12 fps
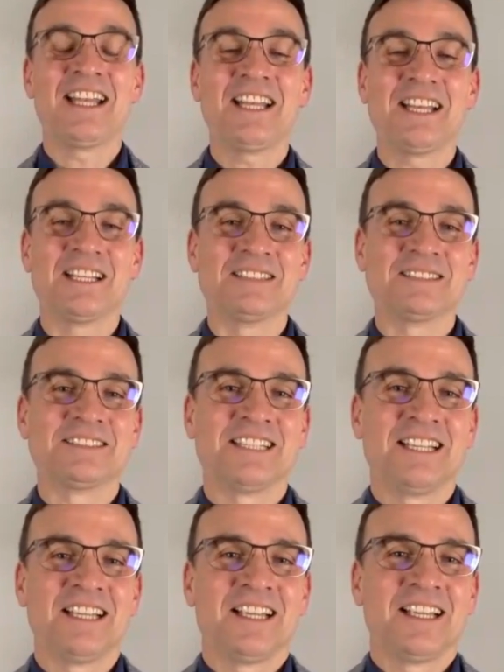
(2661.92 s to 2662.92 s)
Alina,
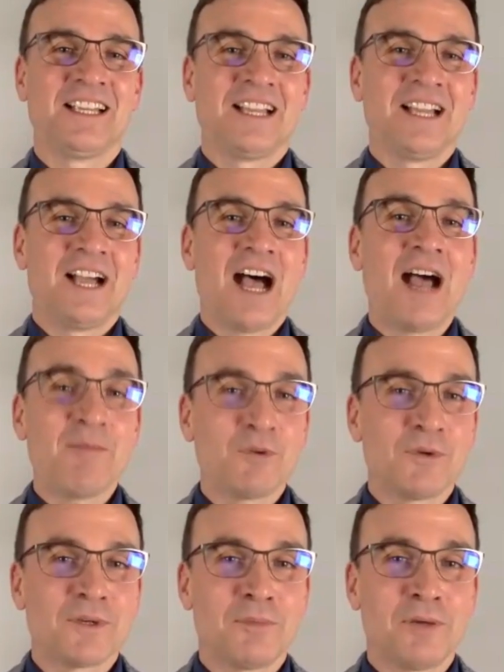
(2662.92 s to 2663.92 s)
I'm
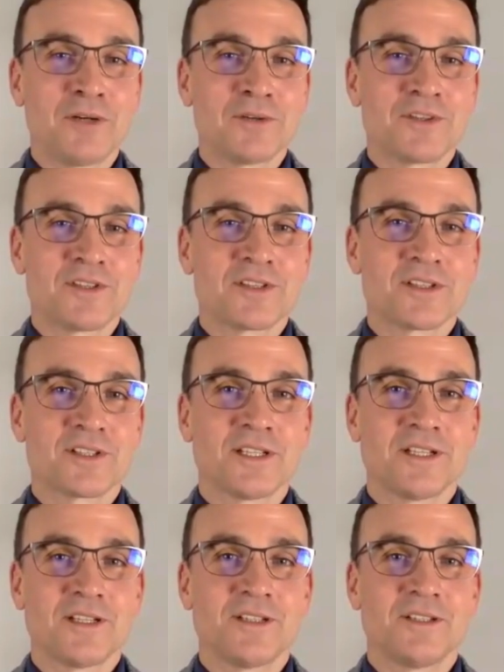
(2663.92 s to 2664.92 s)
going to post
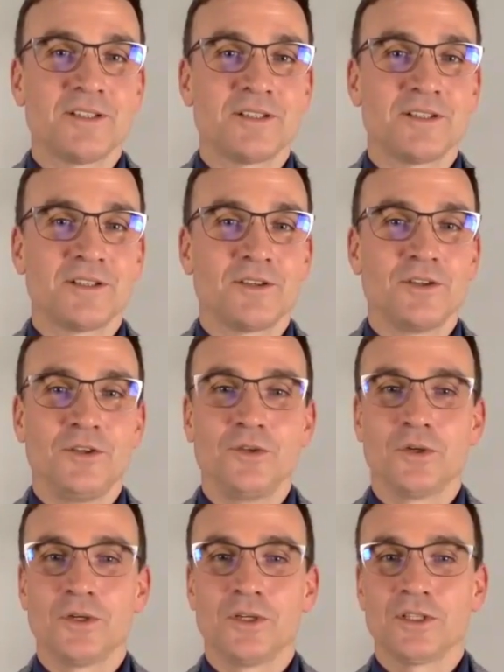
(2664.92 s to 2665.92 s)

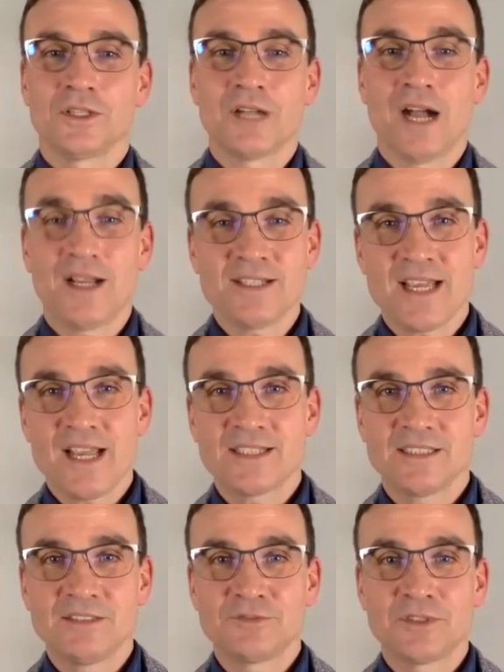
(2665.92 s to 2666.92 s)
your
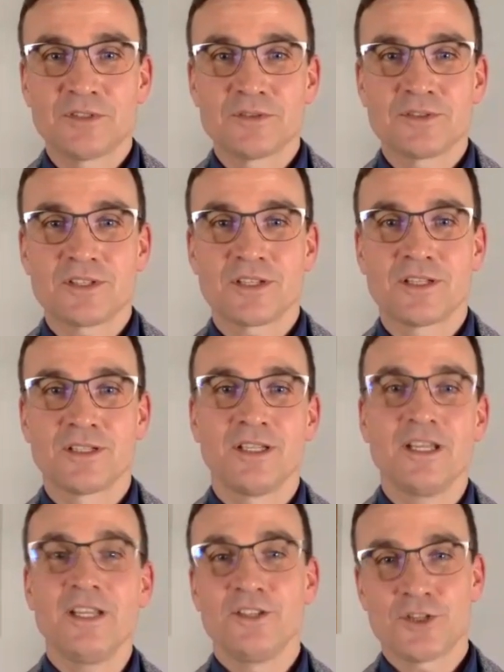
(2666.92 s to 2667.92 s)
contact infos
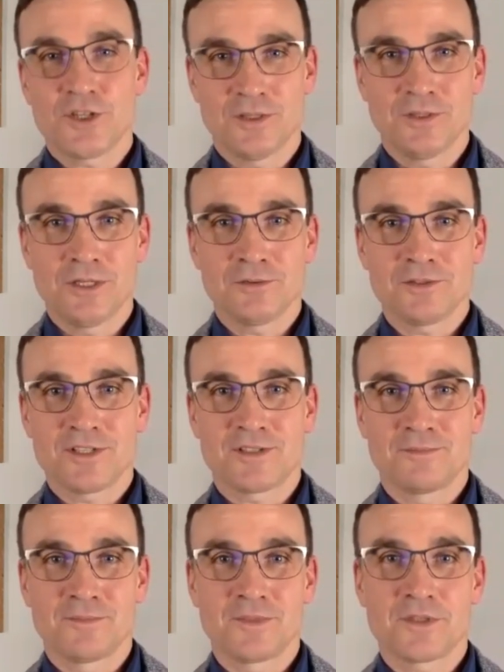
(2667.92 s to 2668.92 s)
in the show
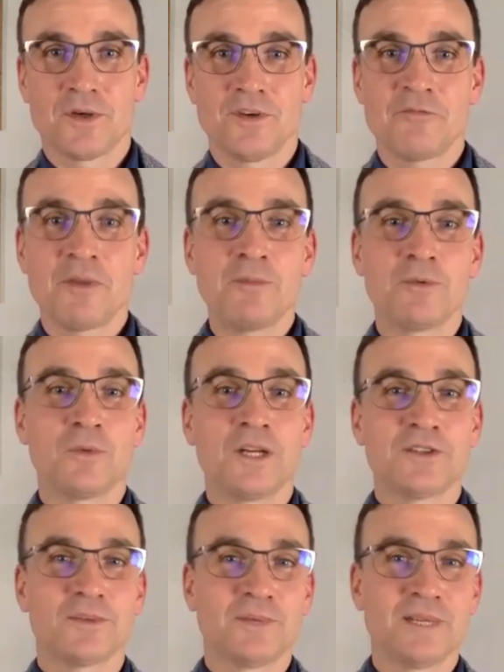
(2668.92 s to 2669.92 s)
notes. So if people want to